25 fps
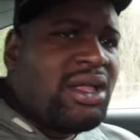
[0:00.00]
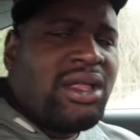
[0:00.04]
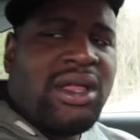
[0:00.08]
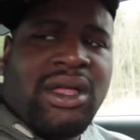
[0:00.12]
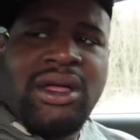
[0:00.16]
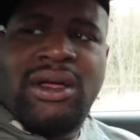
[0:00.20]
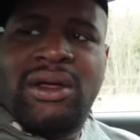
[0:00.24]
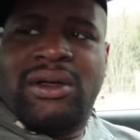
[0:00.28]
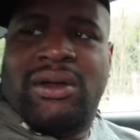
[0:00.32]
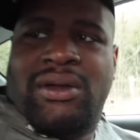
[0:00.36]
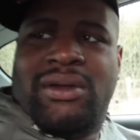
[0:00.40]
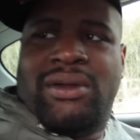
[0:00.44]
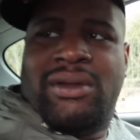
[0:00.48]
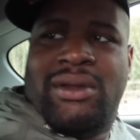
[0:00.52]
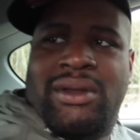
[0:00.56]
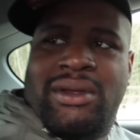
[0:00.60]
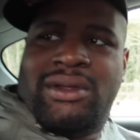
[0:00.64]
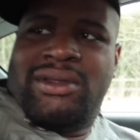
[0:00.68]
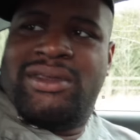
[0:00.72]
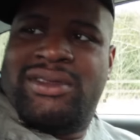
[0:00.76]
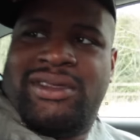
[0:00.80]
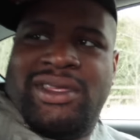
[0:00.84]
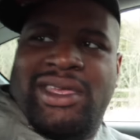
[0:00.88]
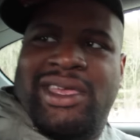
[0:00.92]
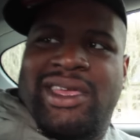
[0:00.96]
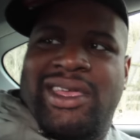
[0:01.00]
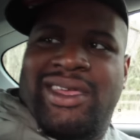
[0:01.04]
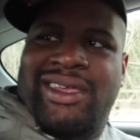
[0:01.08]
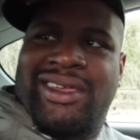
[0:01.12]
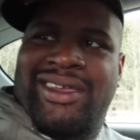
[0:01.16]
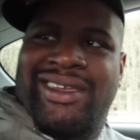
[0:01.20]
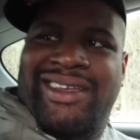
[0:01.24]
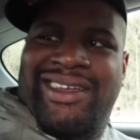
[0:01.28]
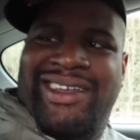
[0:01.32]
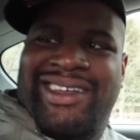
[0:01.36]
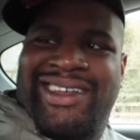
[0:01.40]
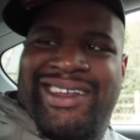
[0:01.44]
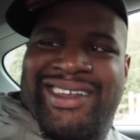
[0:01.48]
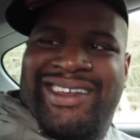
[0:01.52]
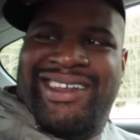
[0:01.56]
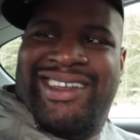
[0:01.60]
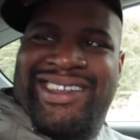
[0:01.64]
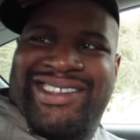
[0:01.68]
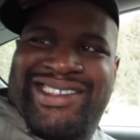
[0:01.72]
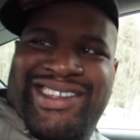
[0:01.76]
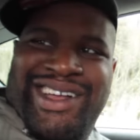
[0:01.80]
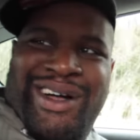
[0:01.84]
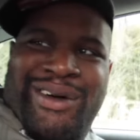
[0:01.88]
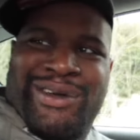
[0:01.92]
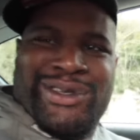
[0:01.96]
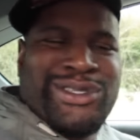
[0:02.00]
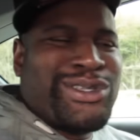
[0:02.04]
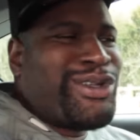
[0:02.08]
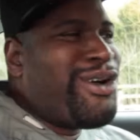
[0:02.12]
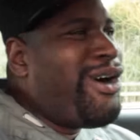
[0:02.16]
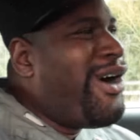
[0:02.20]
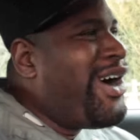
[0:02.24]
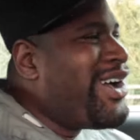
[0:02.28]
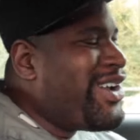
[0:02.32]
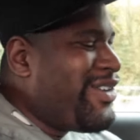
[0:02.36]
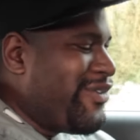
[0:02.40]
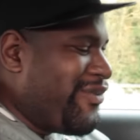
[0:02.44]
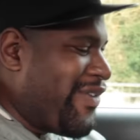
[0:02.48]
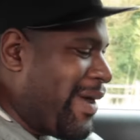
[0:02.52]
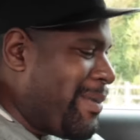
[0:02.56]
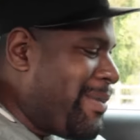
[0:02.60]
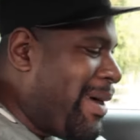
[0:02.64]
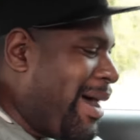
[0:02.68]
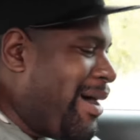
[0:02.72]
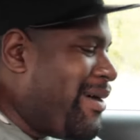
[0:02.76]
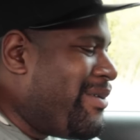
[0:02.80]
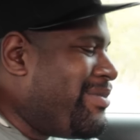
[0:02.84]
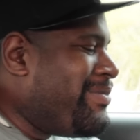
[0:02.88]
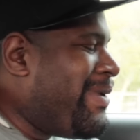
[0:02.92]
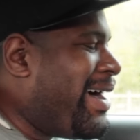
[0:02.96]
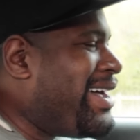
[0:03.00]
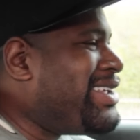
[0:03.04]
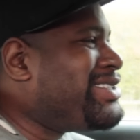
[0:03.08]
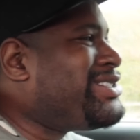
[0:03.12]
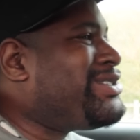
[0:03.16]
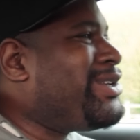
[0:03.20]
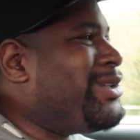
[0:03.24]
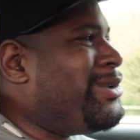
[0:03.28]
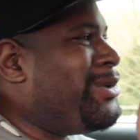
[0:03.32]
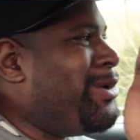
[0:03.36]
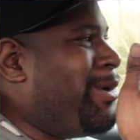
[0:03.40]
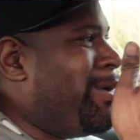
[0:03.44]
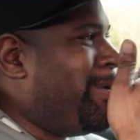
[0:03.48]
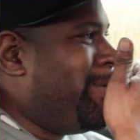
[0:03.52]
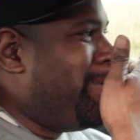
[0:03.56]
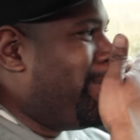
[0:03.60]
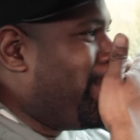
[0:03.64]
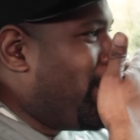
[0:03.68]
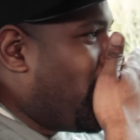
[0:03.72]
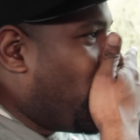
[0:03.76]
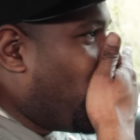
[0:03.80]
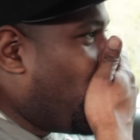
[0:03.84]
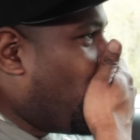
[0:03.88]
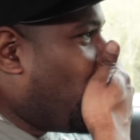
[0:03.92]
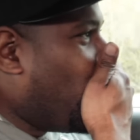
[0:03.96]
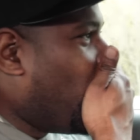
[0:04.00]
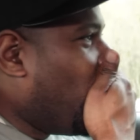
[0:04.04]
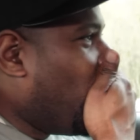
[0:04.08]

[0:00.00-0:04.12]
No. See? So I was calm, from I was mad to know. Nah, you was up,